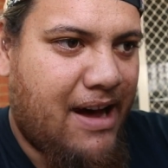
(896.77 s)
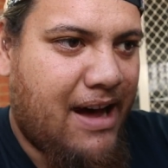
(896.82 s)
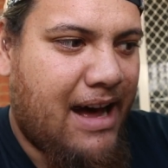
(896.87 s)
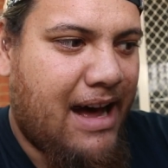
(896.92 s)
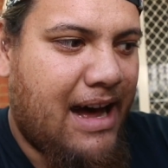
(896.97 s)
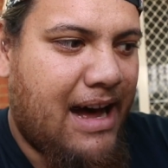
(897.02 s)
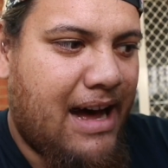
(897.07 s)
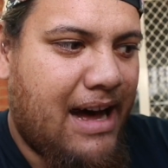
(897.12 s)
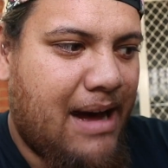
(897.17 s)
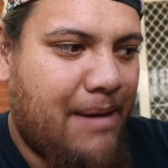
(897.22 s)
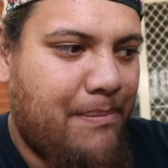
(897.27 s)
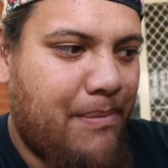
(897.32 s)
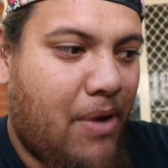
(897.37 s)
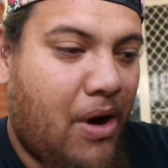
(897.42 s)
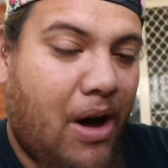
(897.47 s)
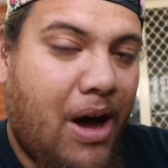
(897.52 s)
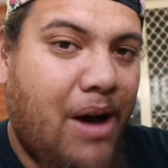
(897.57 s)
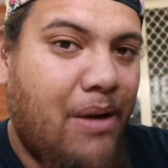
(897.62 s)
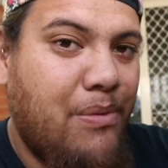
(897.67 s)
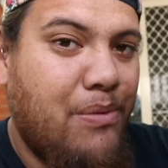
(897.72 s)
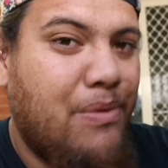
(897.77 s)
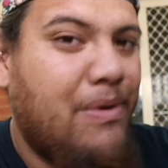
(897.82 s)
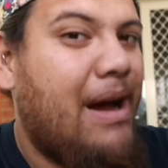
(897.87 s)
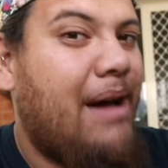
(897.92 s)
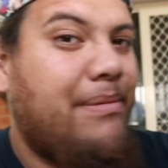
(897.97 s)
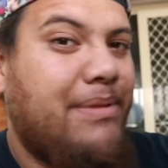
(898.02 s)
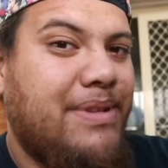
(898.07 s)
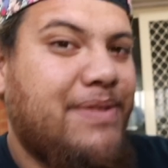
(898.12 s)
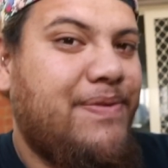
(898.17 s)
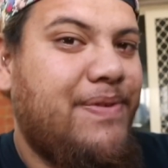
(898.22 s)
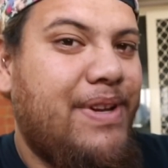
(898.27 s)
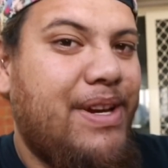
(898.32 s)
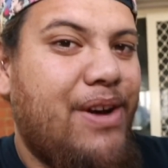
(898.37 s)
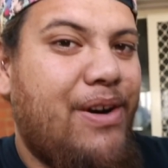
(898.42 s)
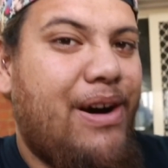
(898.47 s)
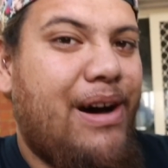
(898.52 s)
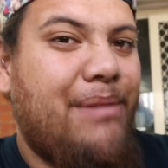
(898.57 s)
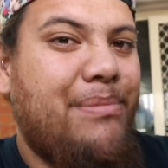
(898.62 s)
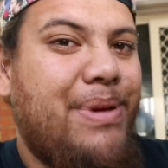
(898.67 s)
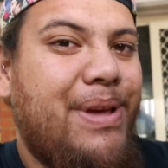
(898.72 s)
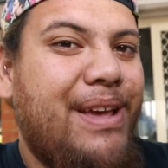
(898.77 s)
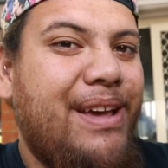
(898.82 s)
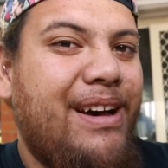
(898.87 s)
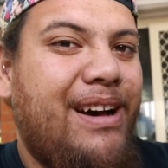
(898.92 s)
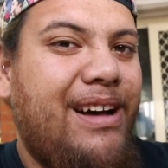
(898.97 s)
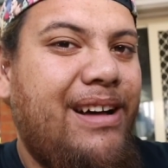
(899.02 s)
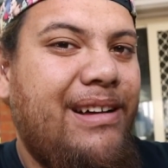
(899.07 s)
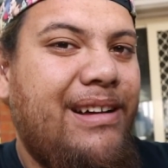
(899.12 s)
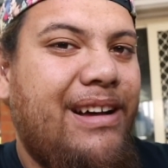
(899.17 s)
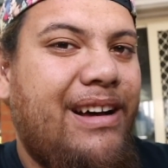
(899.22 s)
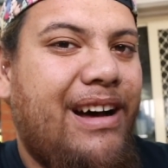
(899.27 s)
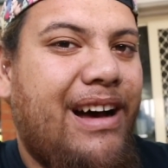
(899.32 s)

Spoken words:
I will wrap this video up here.